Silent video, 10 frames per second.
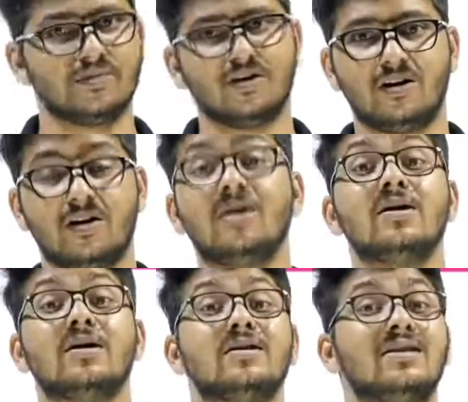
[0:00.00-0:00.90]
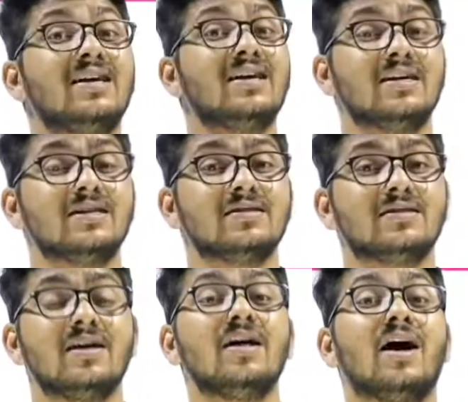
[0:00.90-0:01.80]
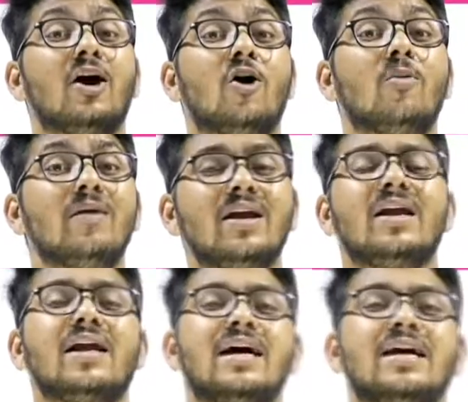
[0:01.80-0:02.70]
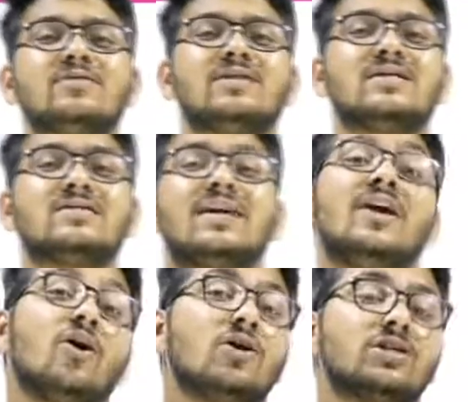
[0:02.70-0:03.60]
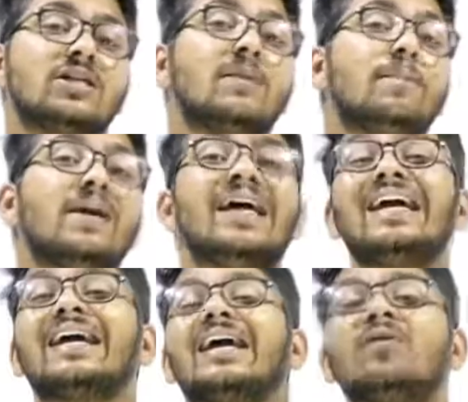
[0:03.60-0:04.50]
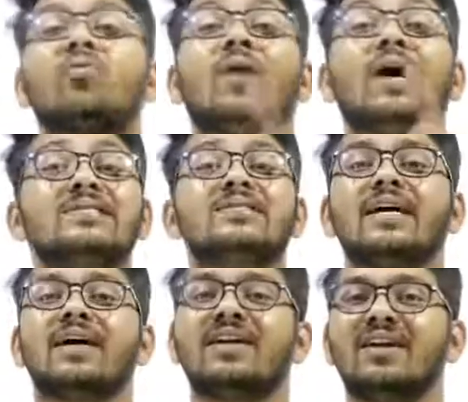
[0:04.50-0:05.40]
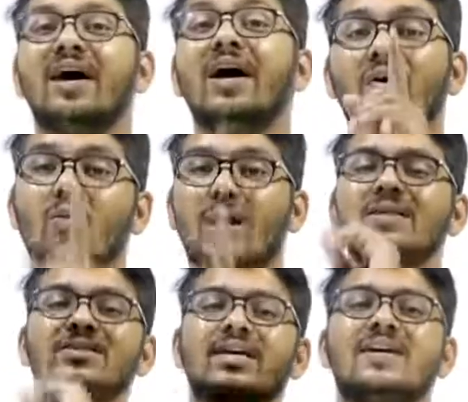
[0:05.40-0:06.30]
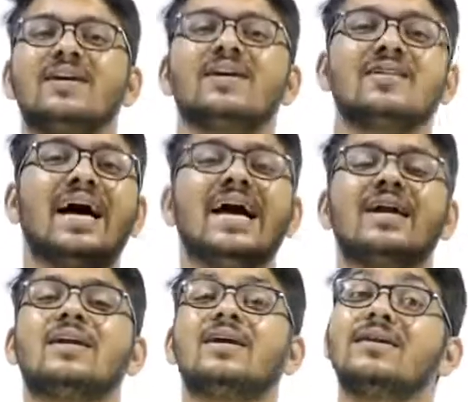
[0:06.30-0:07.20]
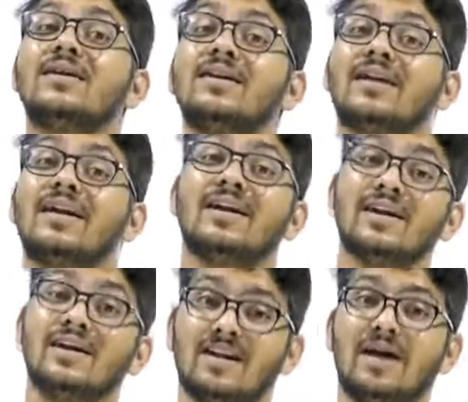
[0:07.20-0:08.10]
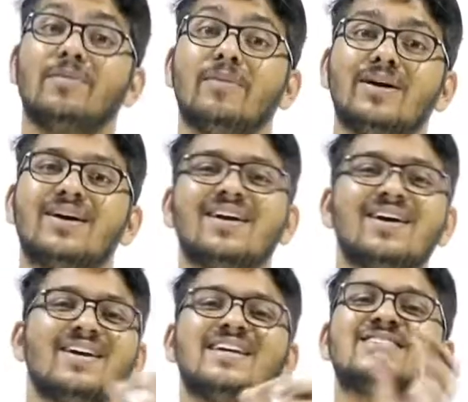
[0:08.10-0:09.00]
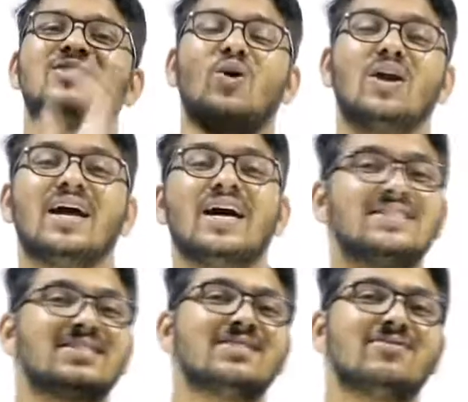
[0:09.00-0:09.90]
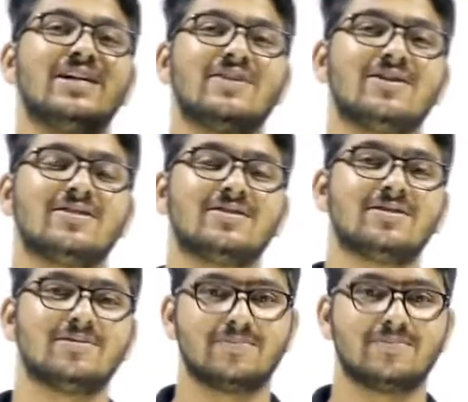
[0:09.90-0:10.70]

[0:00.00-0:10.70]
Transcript: Good. Thing is, how many times does he or she blink in 1 second? 1 second, that number is called as frequency.